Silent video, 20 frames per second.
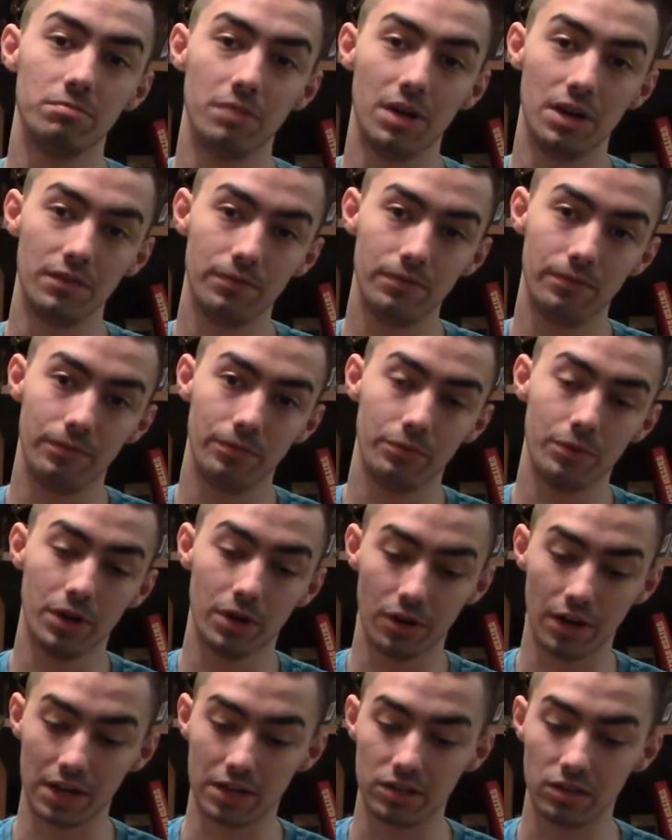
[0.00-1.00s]
month, we
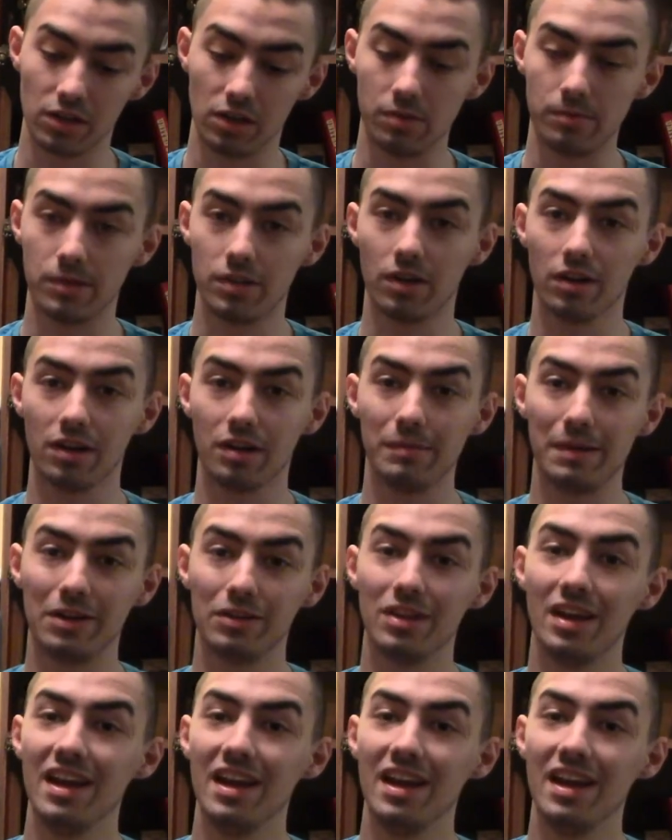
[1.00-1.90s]
are actually going to be talking about